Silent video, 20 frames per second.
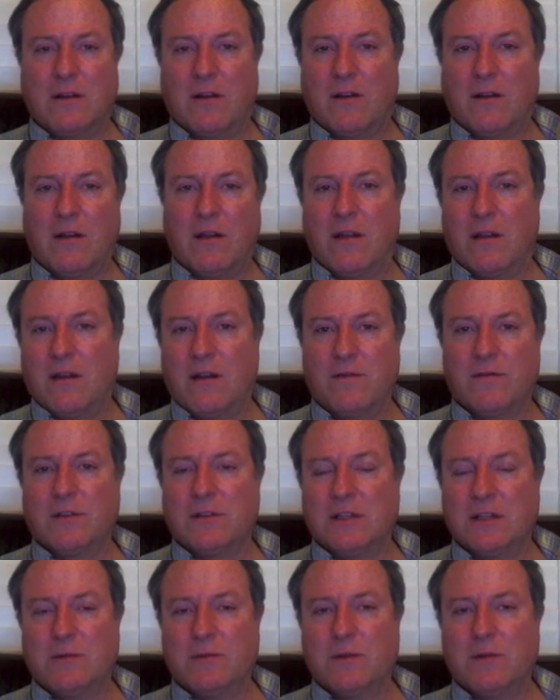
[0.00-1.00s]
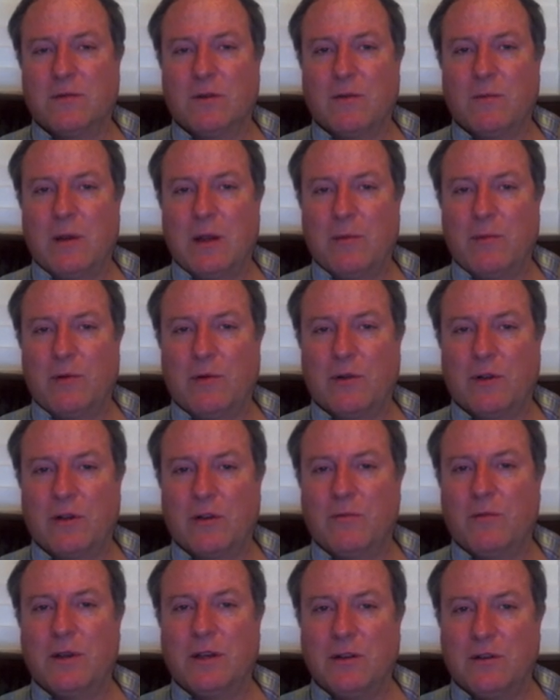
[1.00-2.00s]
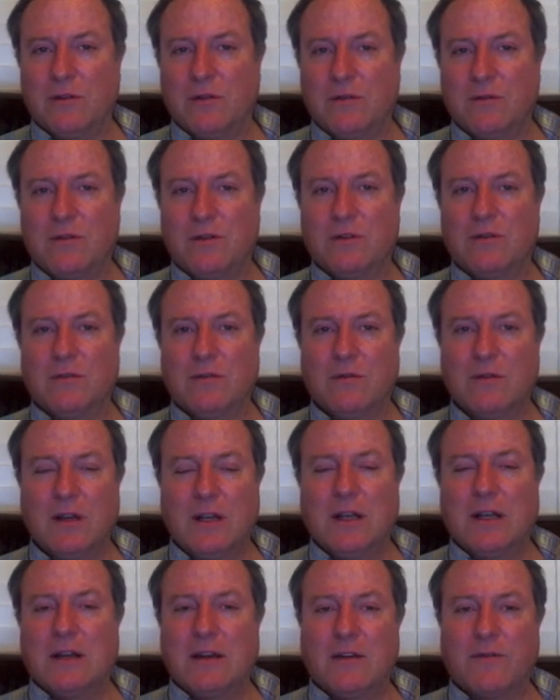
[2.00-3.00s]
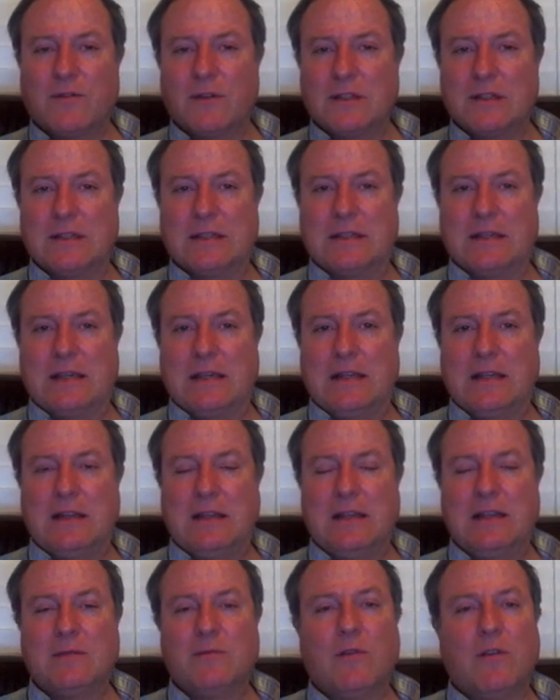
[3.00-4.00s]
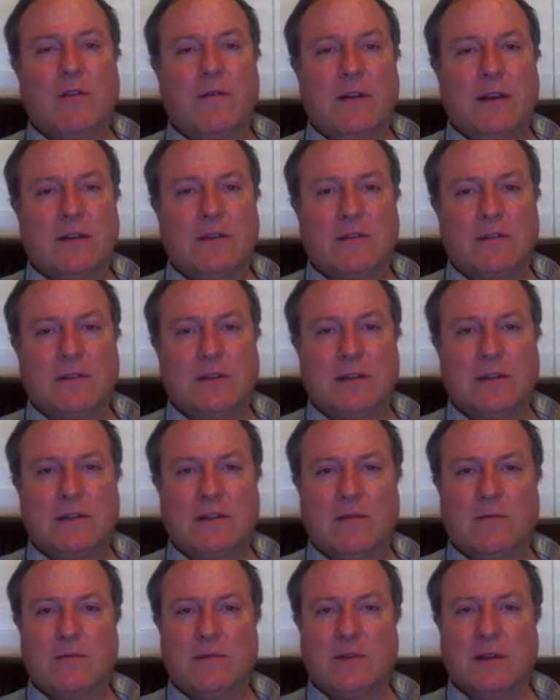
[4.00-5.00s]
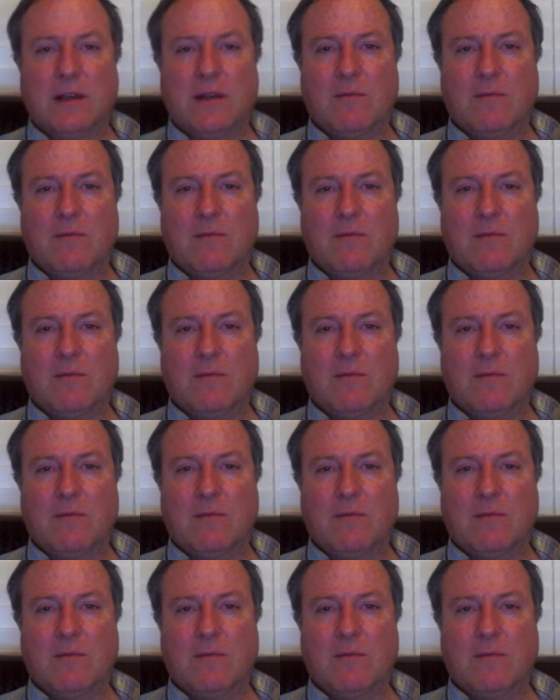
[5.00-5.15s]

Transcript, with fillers: a lot of the differences between people could be due to differences in these motivational systems.